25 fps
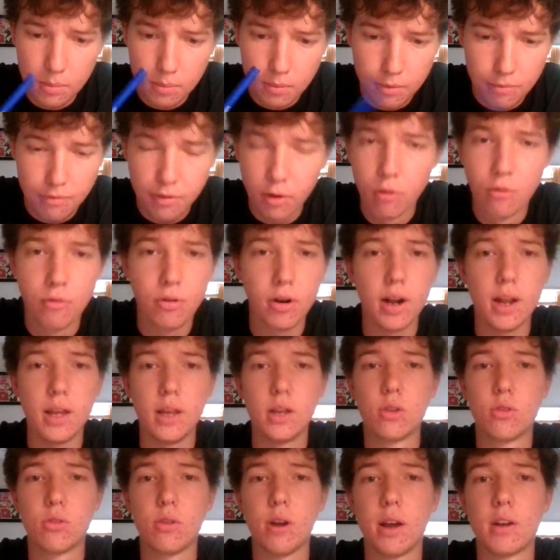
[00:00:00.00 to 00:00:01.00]
Feel free to
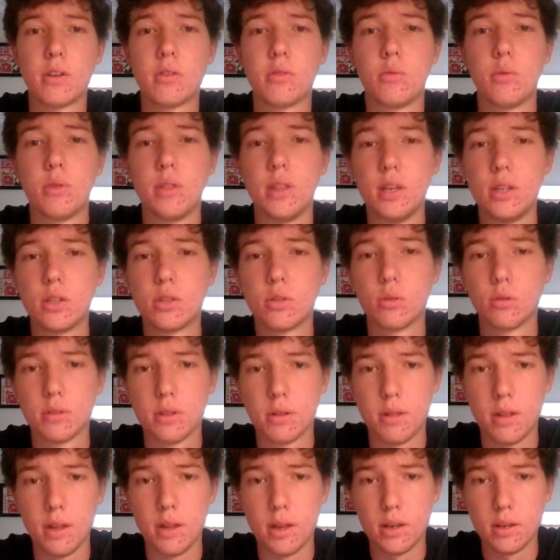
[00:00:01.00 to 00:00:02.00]
interact with these sorts
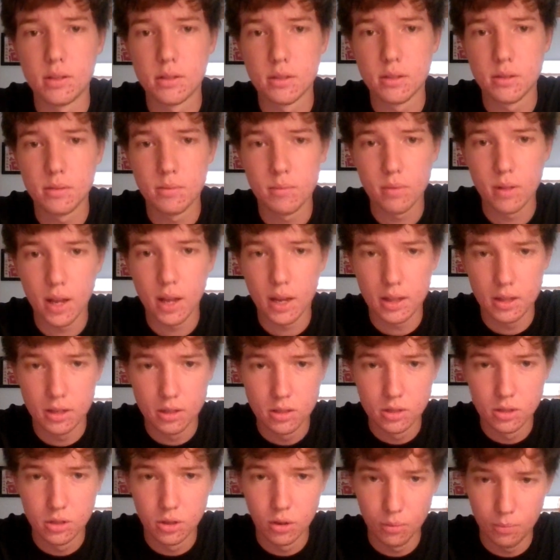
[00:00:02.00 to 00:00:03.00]
of things. Like,
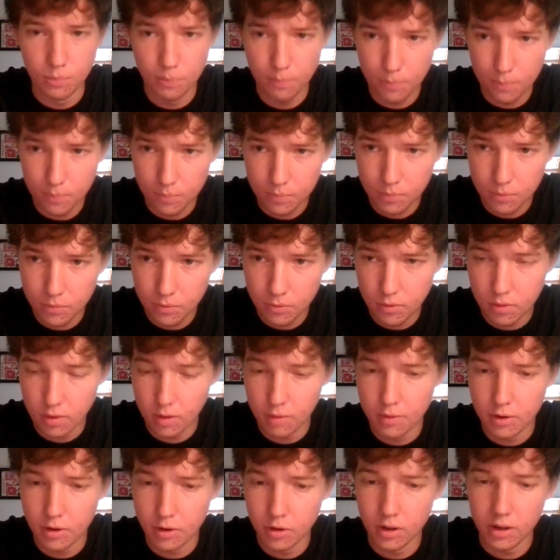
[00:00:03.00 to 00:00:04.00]
this is a
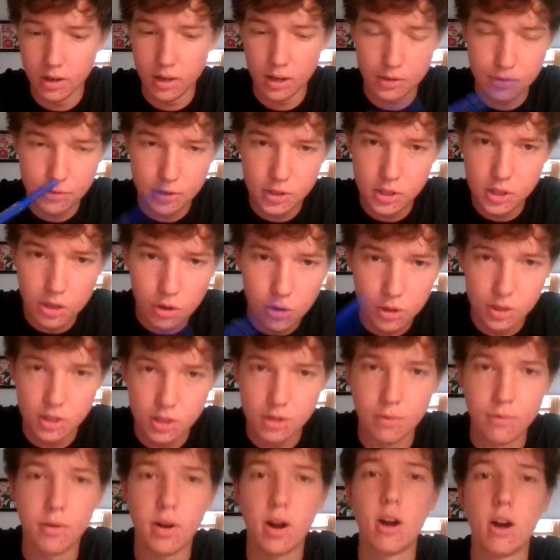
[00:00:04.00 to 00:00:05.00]
very
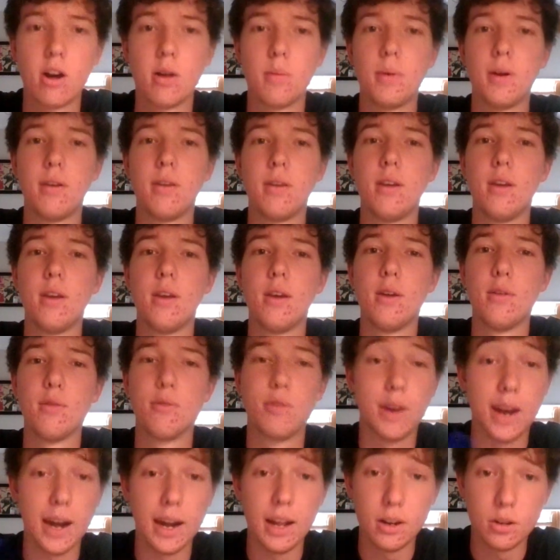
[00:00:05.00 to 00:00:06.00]
serious environment
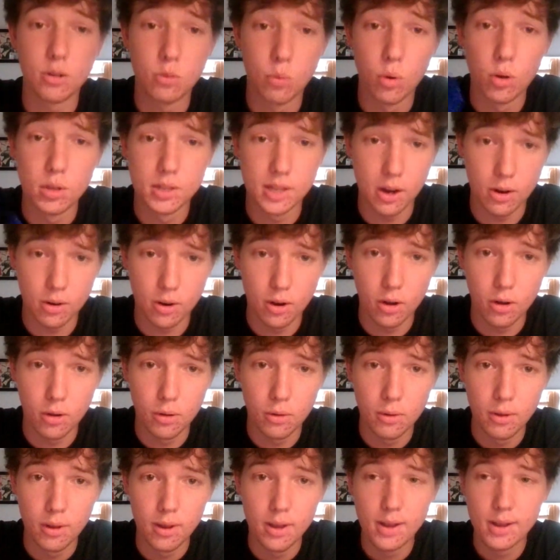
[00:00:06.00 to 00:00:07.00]
for getting towards our
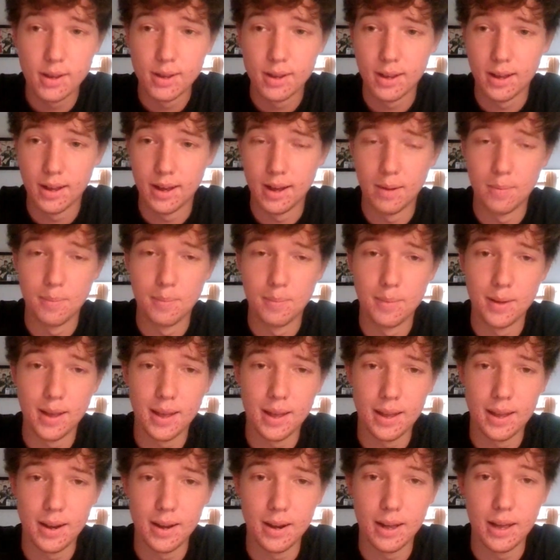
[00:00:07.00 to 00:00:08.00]
goal,
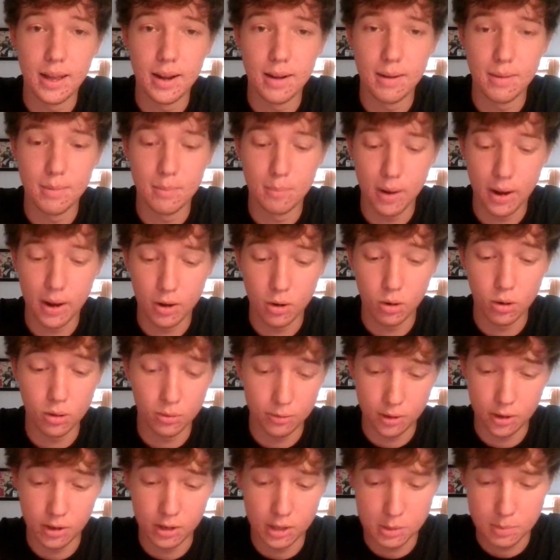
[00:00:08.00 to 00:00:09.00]
and my goal
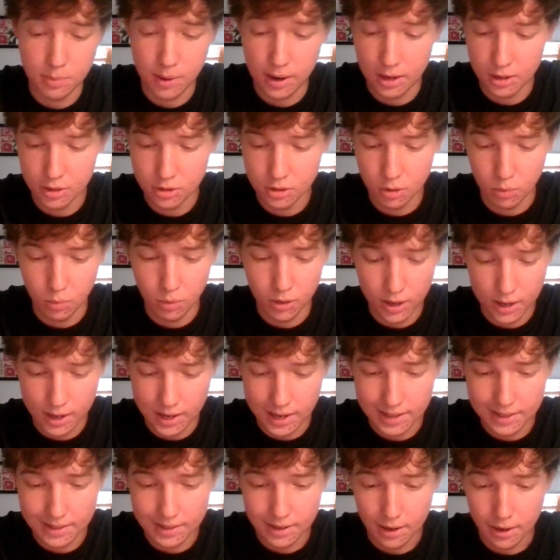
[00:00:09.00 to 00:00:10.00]
of learning Spanish. So we're going
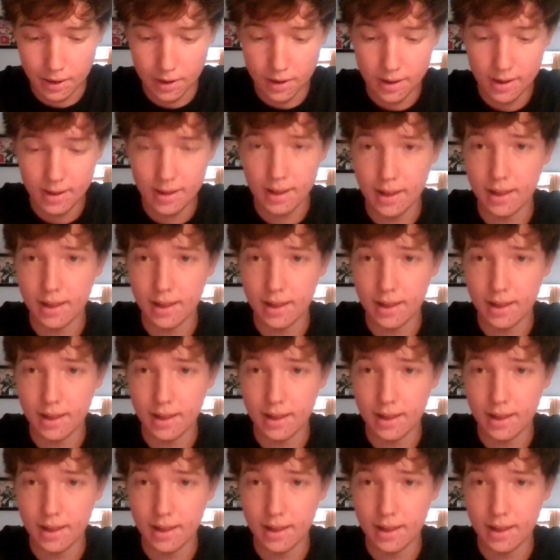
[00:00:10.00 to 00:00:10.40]
to get it done.